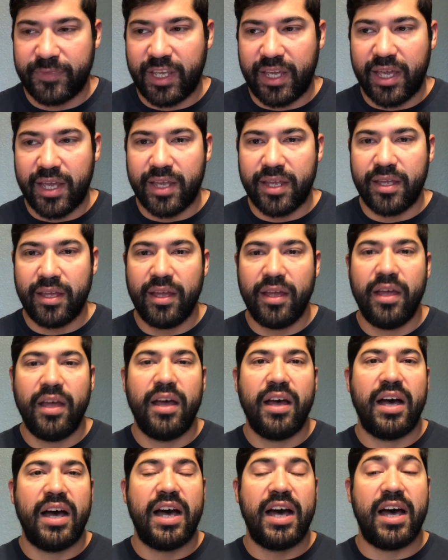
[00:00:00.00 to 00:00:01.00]
Okay.
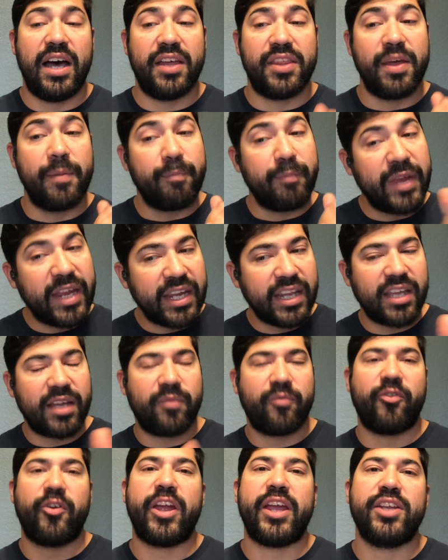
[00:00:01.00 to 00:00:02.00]
The
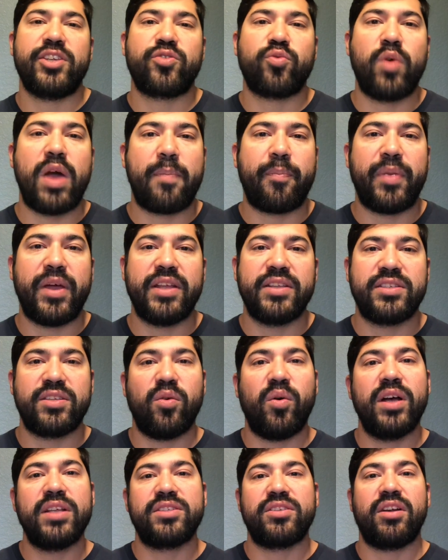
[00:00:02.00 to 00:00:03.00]
medium range weapons, the
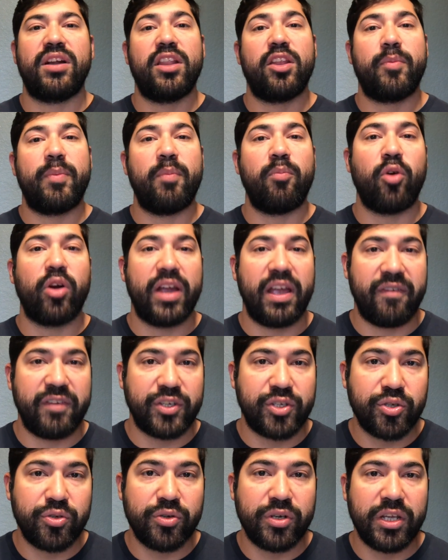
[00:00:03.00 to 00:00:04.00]
ones that are a little bit more heavy
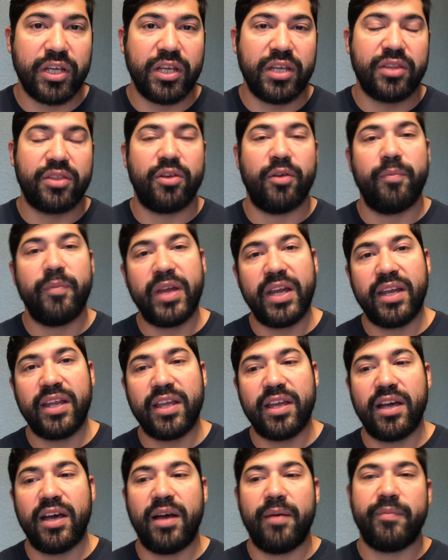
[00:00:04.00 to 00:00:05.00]
duty, they're
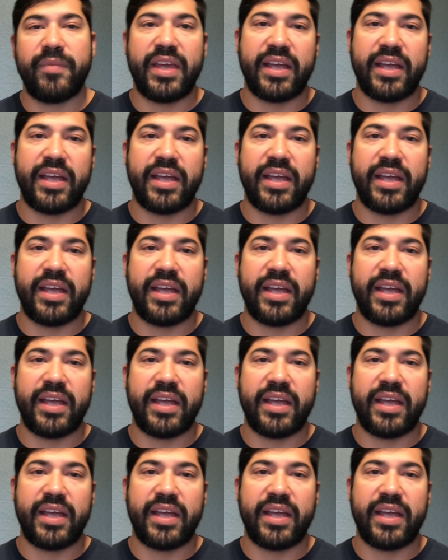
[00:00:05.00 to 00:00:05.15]
medium.